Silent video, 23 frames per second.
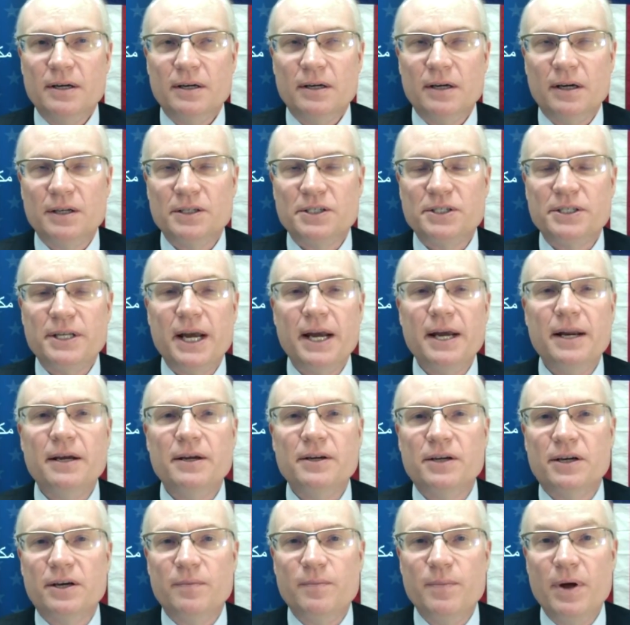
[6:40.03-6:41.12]
uh,
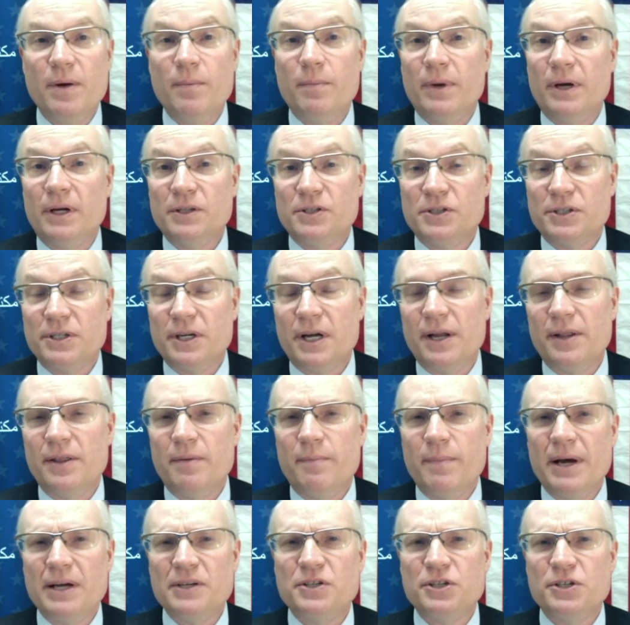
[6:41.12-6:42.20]
stated commitments and the
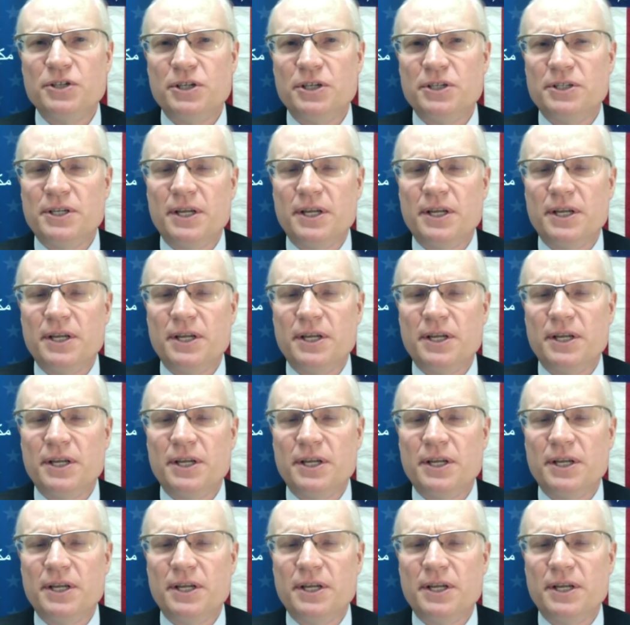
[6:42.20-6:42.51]
messages